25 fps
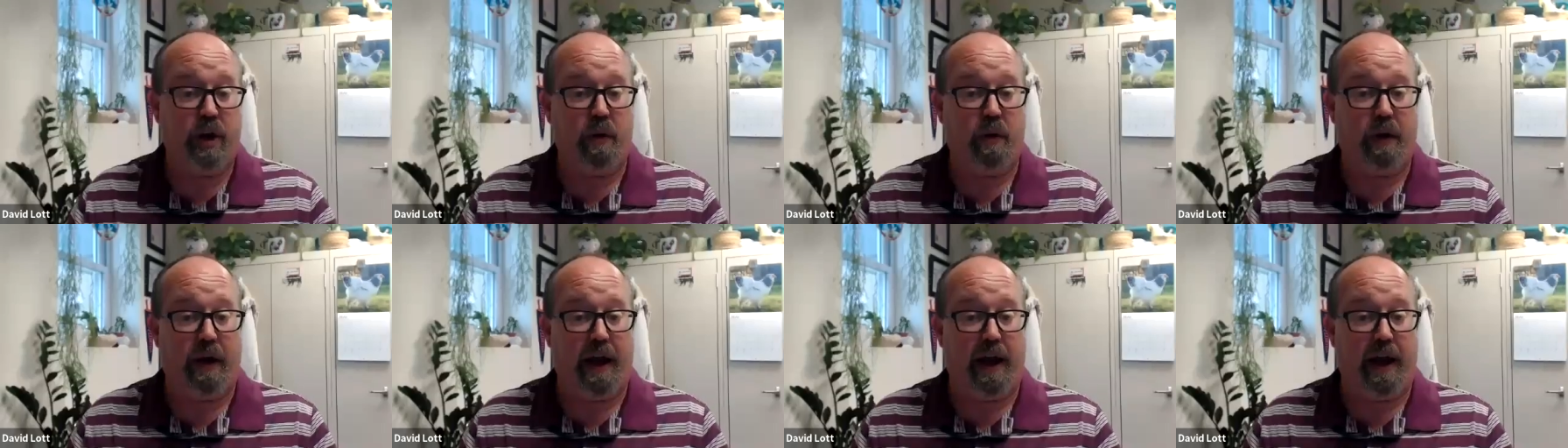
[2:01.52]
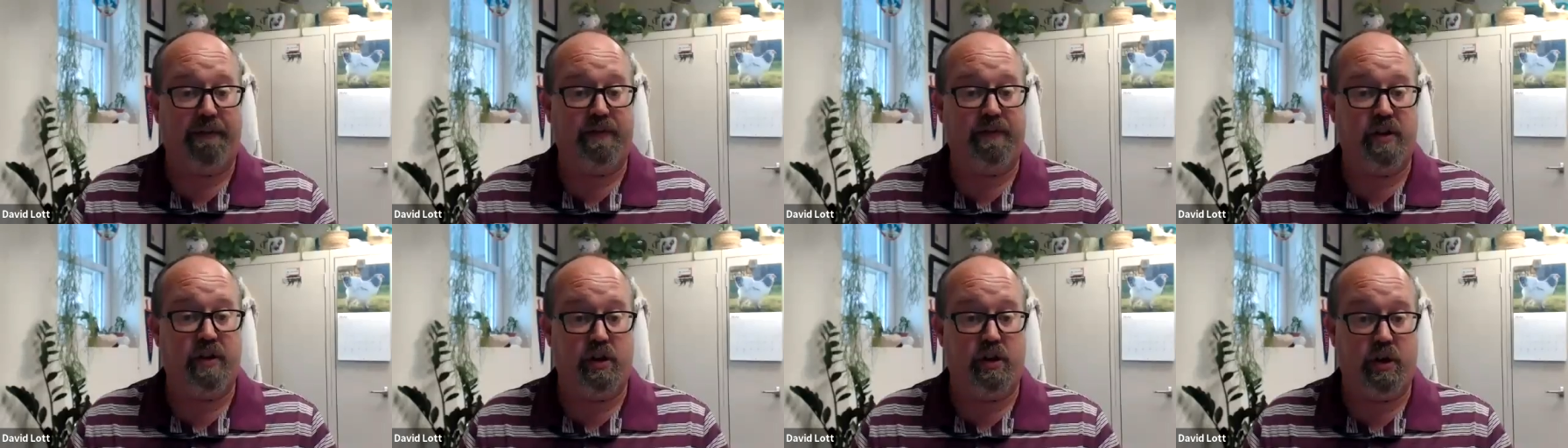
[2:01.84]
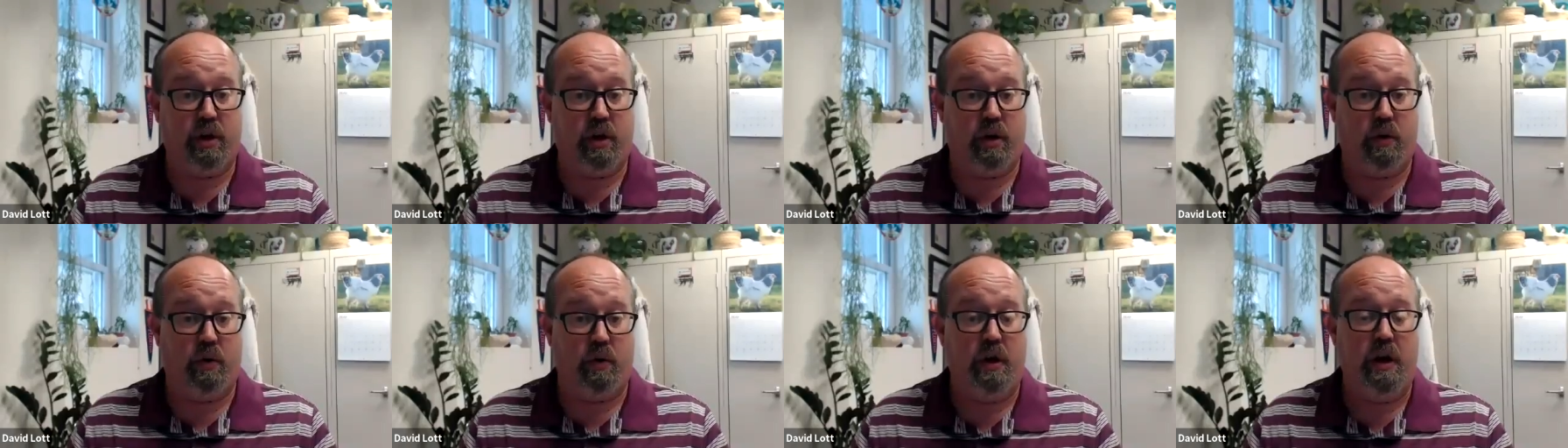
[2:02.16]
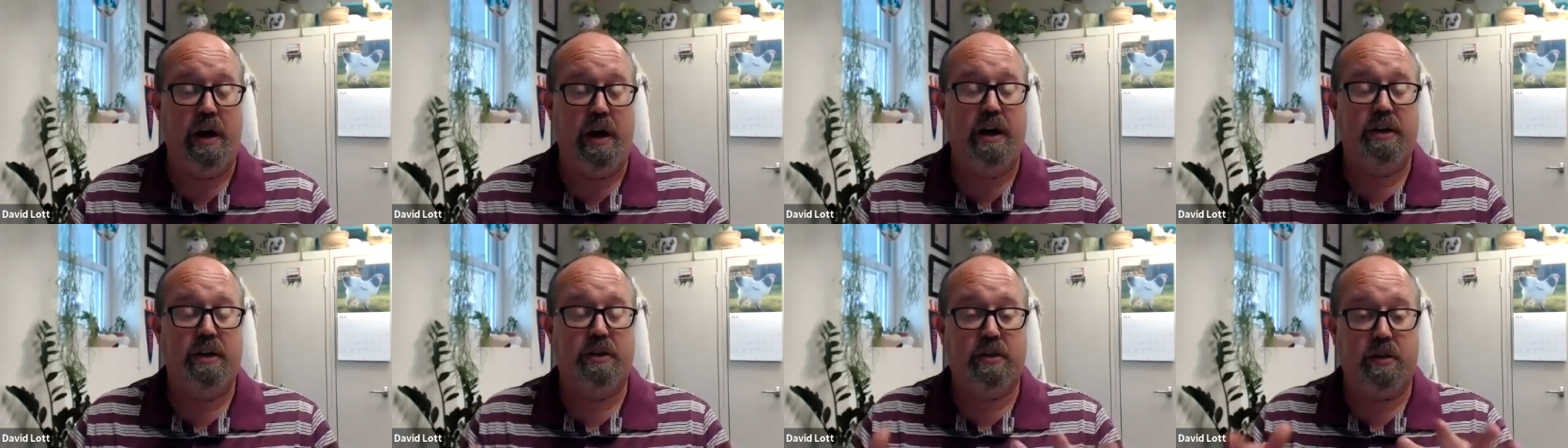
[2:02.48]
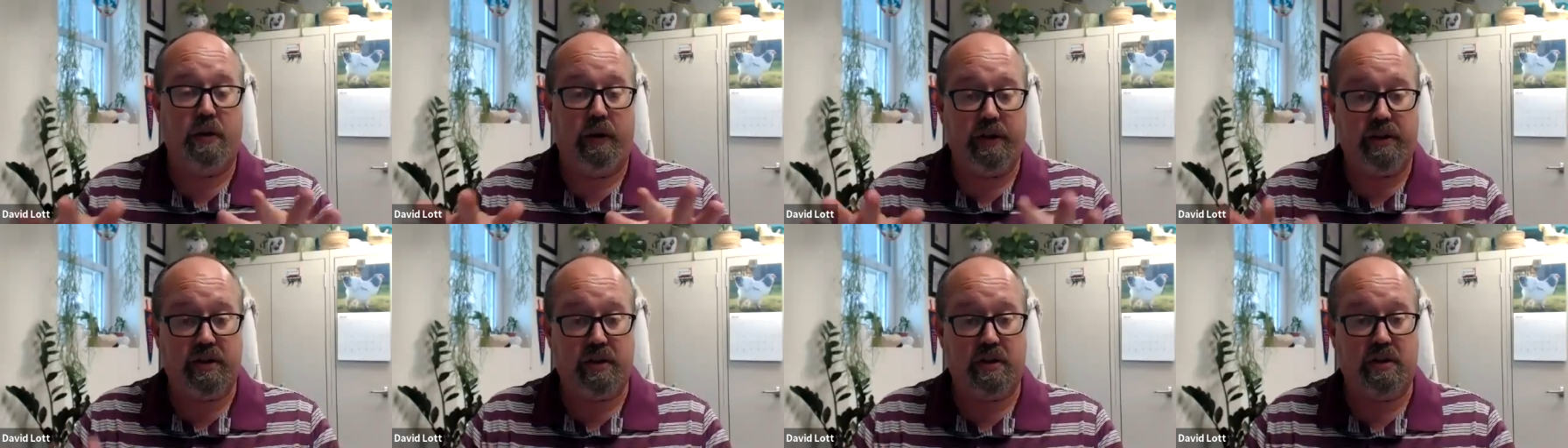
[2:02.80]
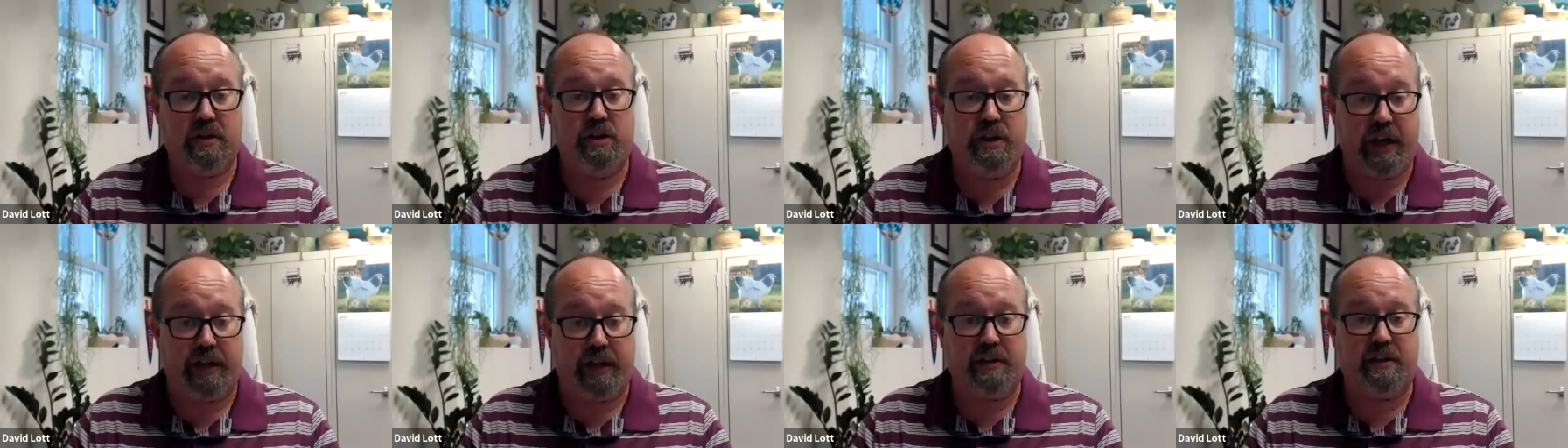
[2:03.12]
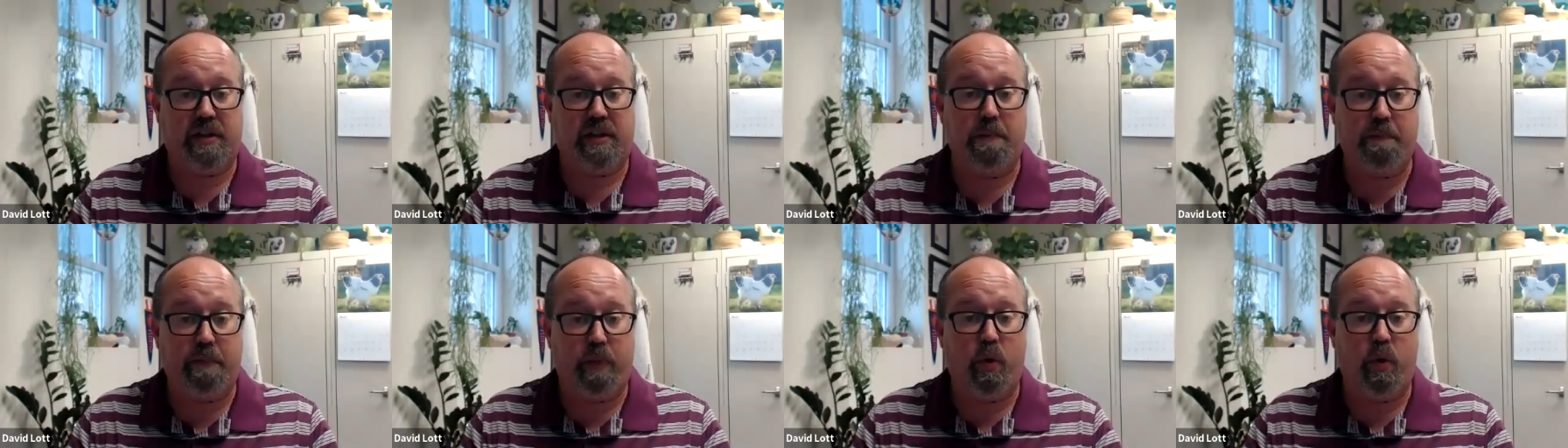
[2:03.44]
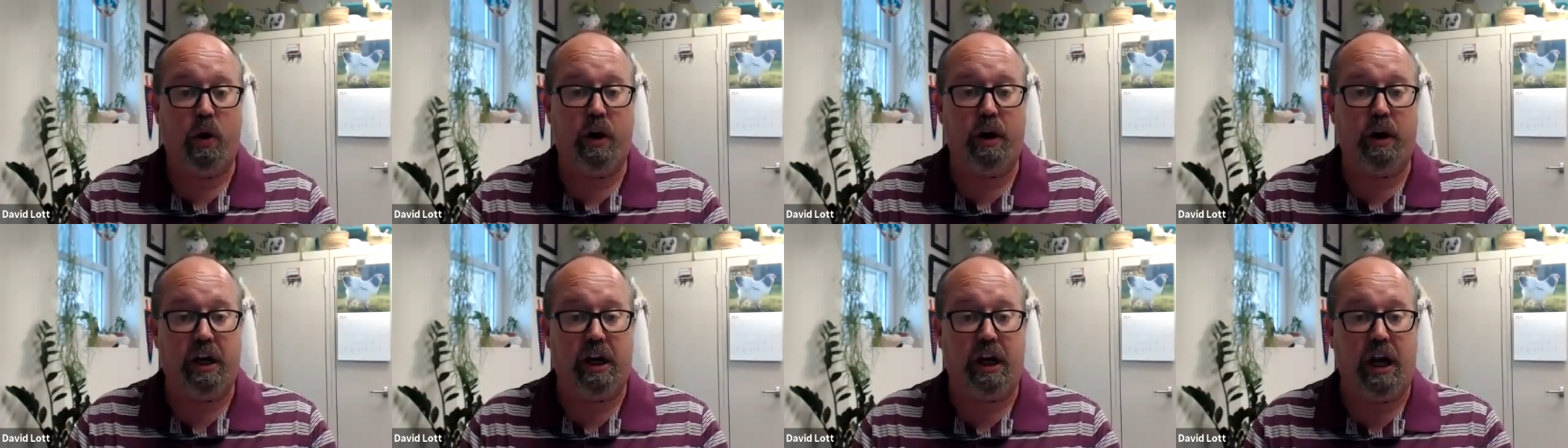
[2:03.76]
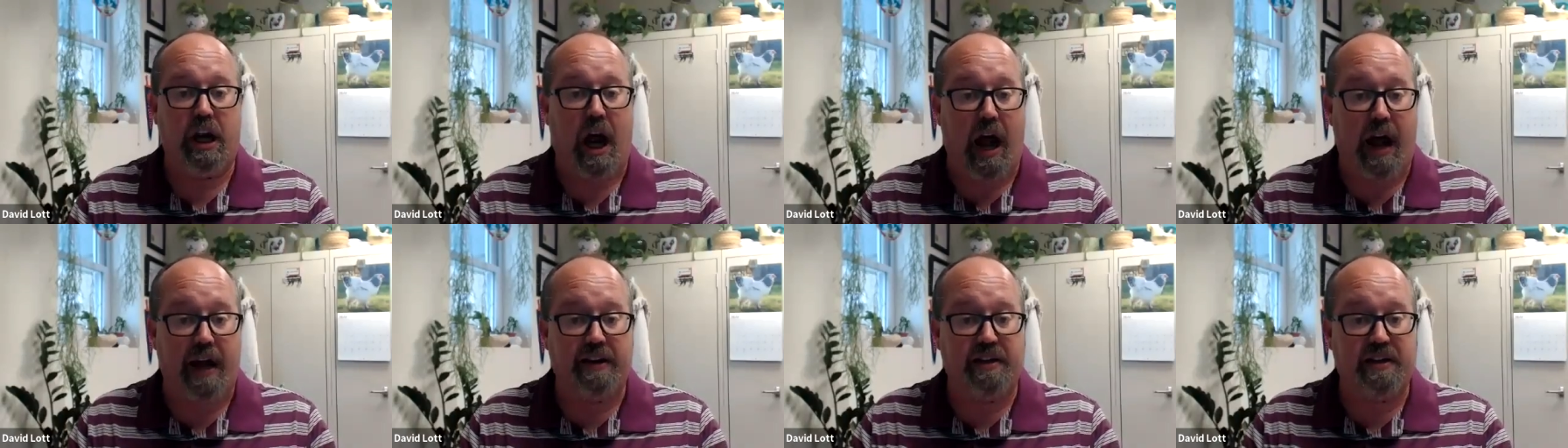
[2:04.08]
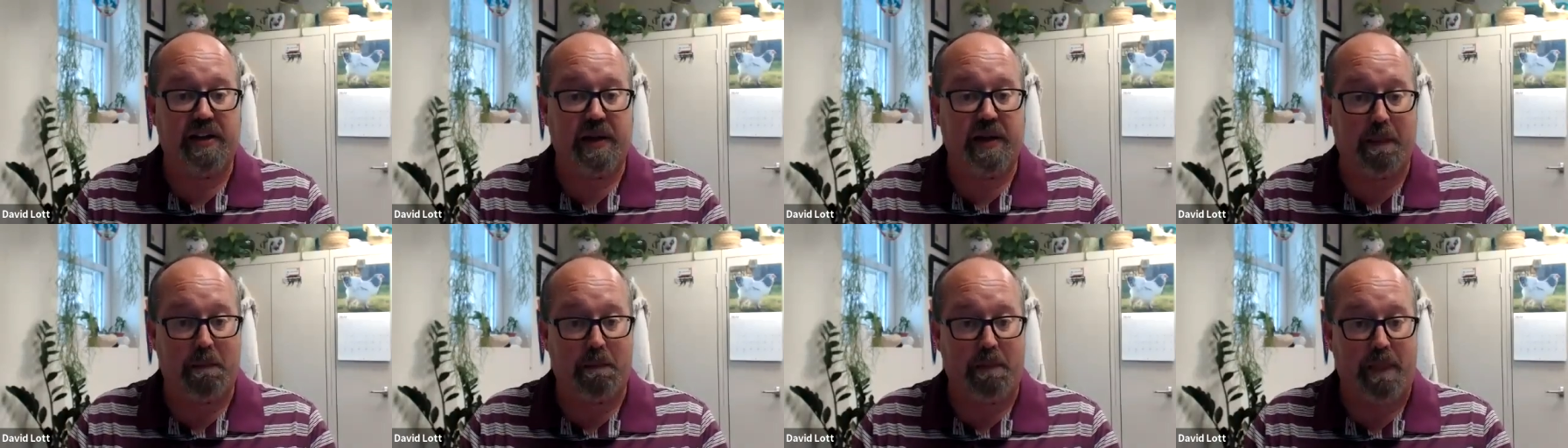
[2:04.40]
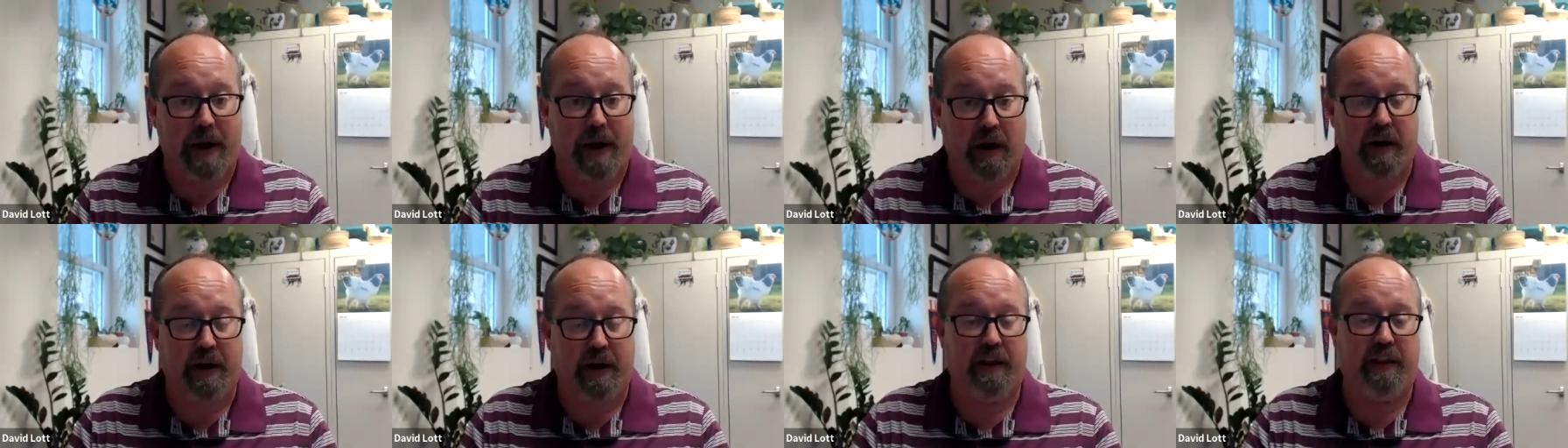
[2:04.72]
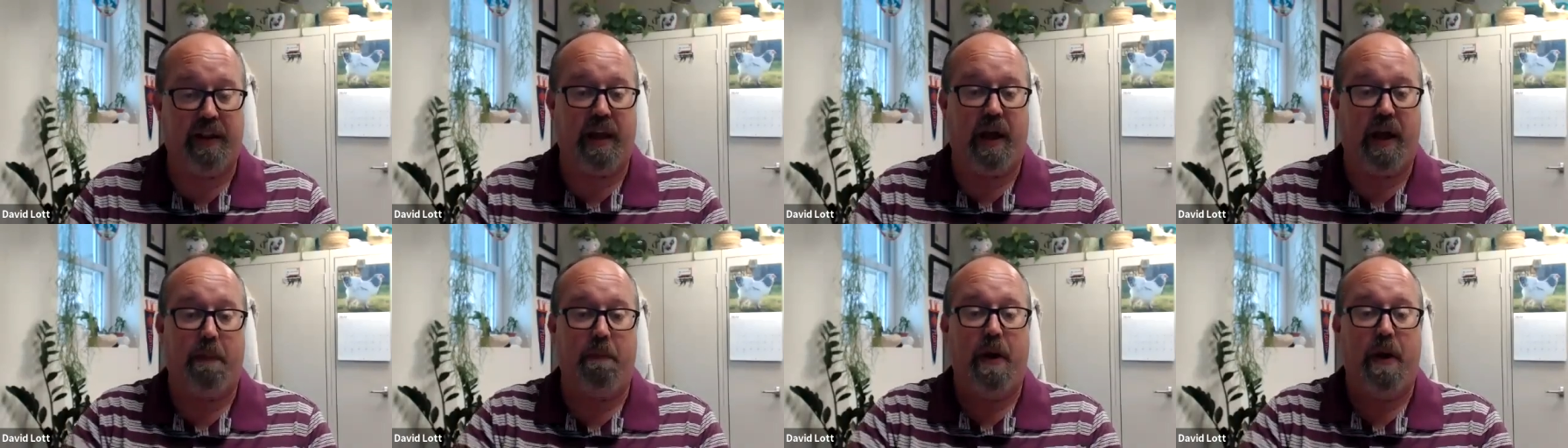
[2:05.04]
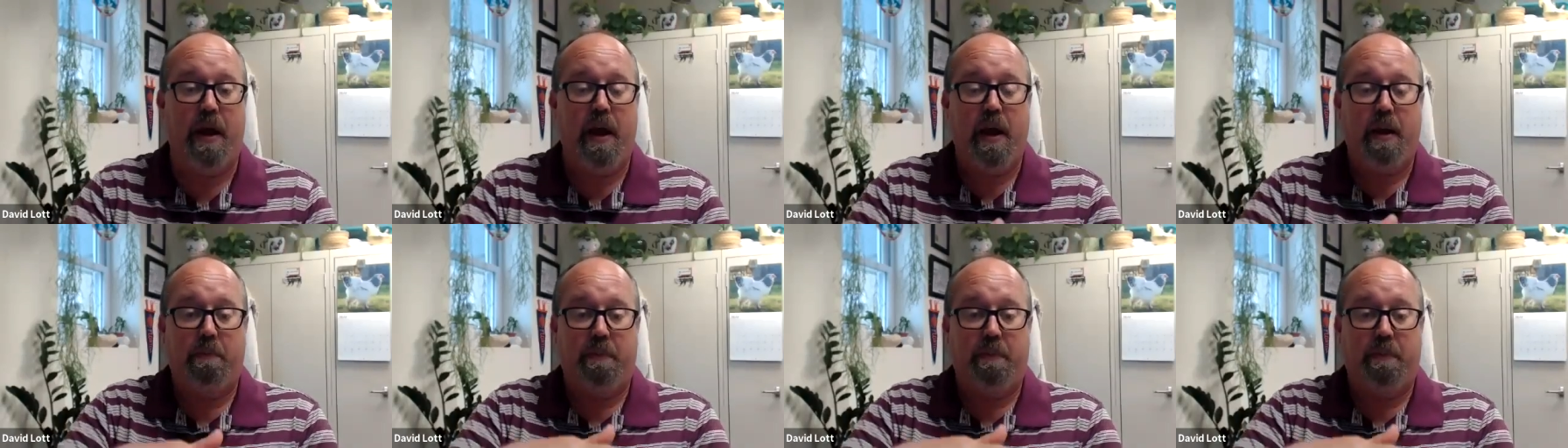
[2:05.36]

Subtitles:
you have to do. So it's just important not to bury them,